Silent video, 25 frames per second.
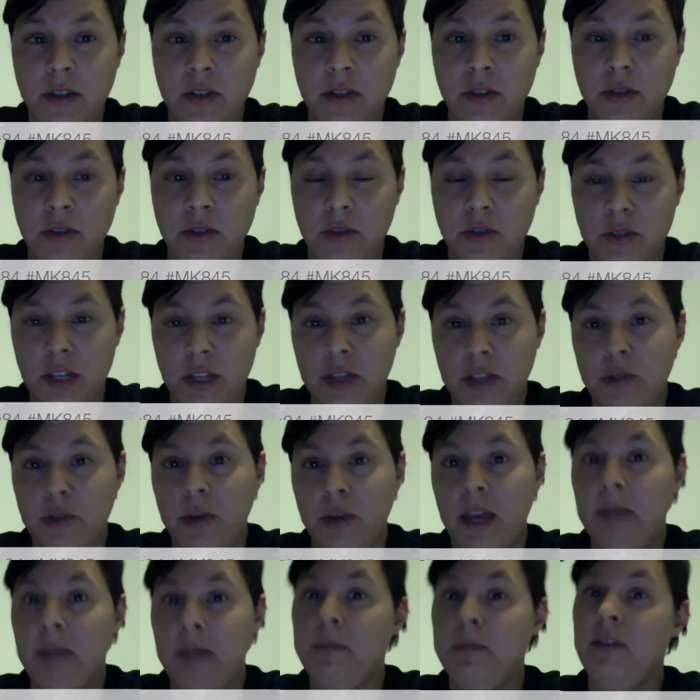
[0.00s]
so that you
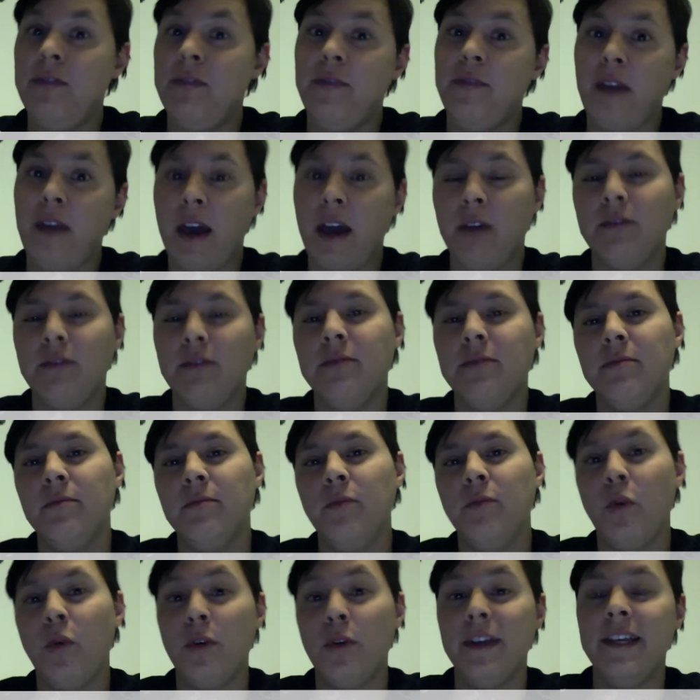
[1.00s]
can be found
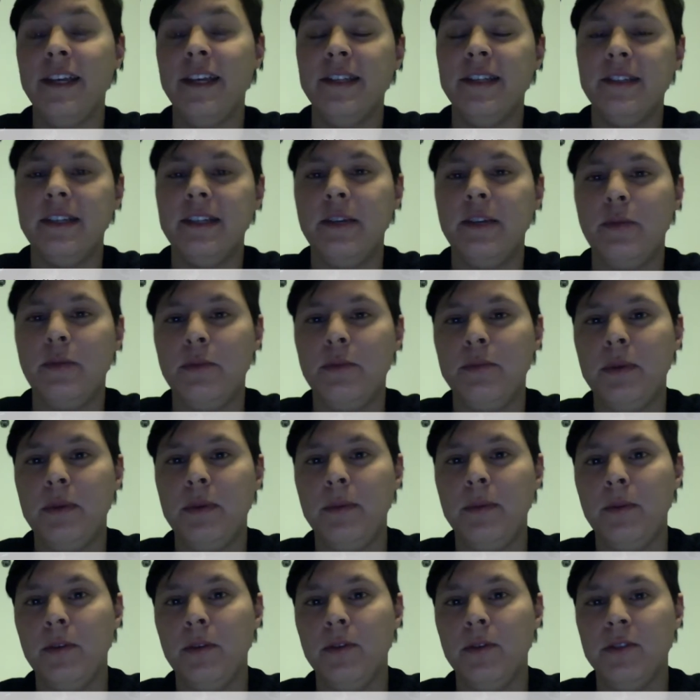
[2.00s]
more easily when
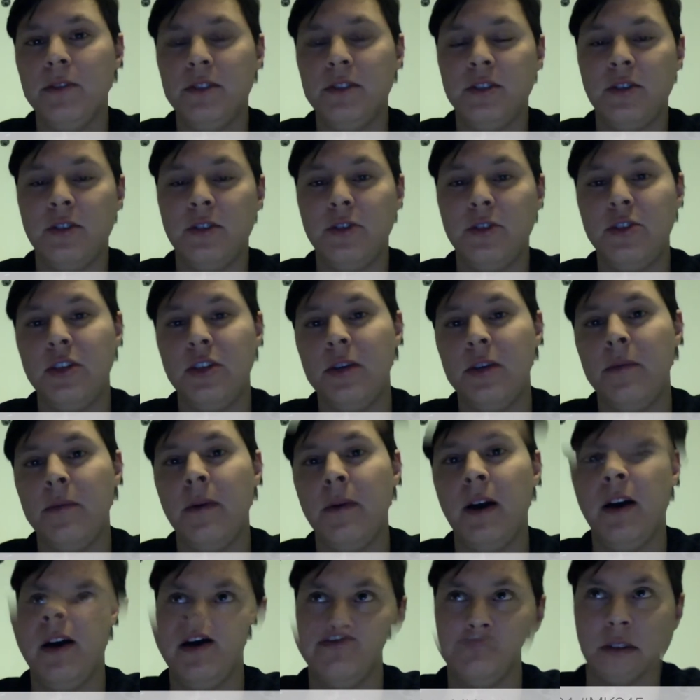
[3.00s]
people are searching
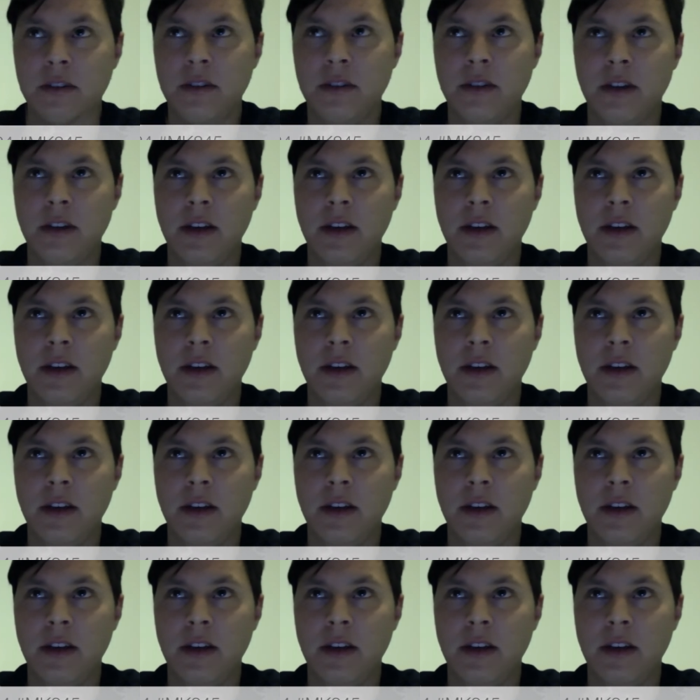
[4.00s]
about